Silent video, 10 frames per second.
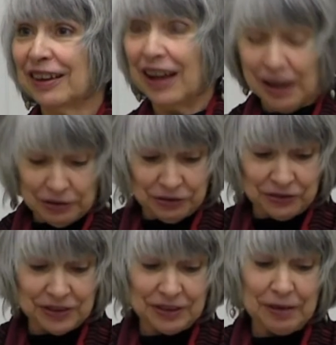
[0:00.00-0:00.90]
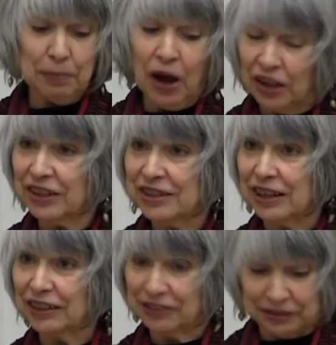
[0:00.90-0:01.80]
of
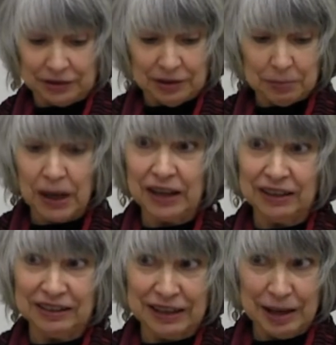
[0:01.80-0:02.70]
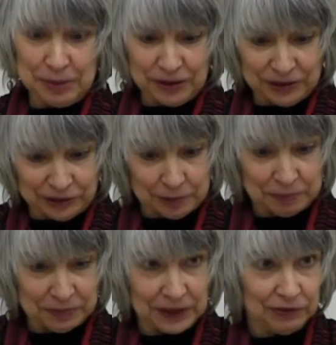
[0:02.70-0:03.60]
politics by capitalism
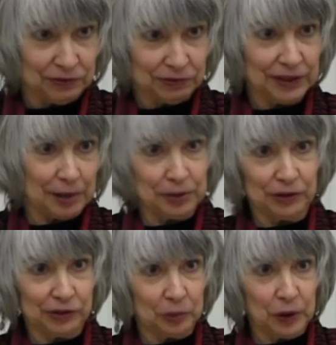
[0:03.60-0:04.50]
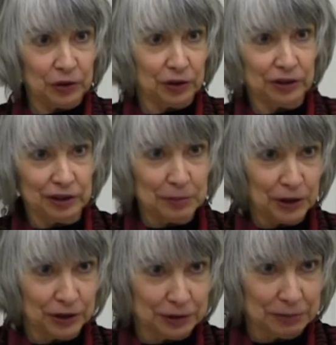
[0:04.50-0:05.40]
if capitalism went on the
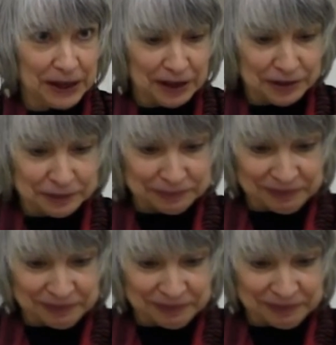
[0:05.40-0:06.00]
American path.